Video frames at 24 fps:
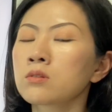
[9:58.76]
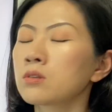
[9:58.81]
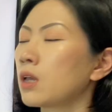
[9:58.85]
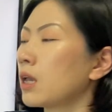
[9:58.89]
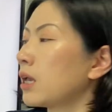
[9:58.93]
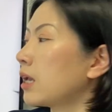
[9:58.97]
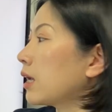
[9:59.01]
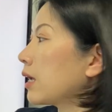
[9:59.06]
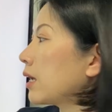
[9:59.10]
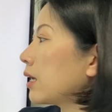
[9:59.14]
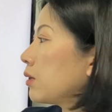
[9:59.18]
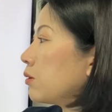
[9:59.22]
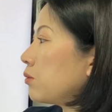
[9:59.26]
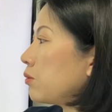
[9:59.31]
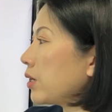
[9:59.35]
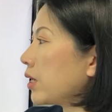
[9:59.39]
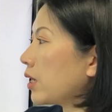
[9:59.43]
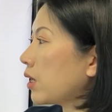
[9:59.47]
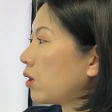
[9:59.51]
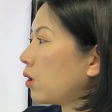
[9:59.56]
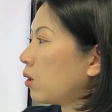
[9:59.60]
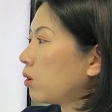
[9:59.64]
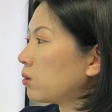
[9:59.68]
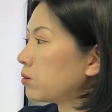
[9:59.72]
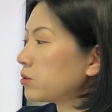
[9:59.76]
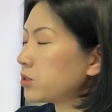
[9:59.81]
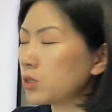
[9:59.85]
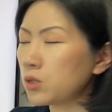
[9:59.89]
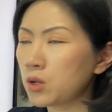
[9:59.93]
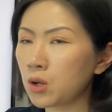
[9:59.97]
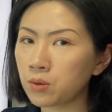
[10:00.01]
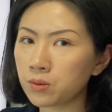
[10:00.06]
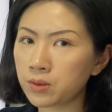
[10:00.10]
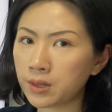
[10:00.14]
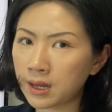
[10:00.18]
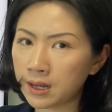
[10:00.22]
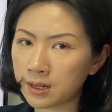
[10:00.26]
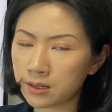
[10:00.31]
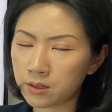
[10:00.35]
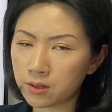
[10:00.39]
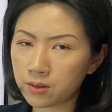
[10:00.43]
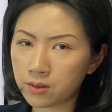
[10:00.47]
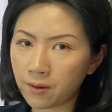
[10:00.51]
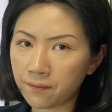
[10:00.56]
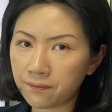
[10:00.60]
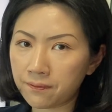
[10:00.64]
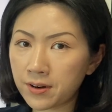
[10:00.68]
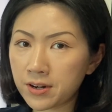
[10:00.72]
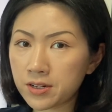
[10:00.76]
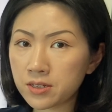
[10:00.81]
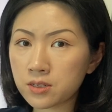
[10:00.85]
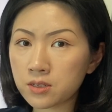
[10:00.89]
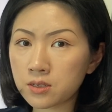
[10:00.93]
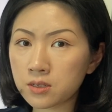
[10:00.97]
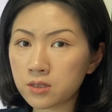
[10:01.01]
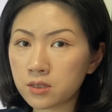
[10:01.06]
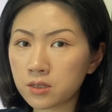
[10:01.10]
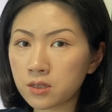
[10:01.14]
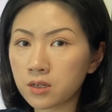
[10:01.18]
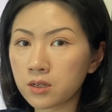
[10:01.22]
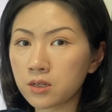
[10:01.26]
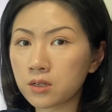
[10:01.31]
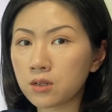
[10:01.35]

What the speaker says: And we can also know that the first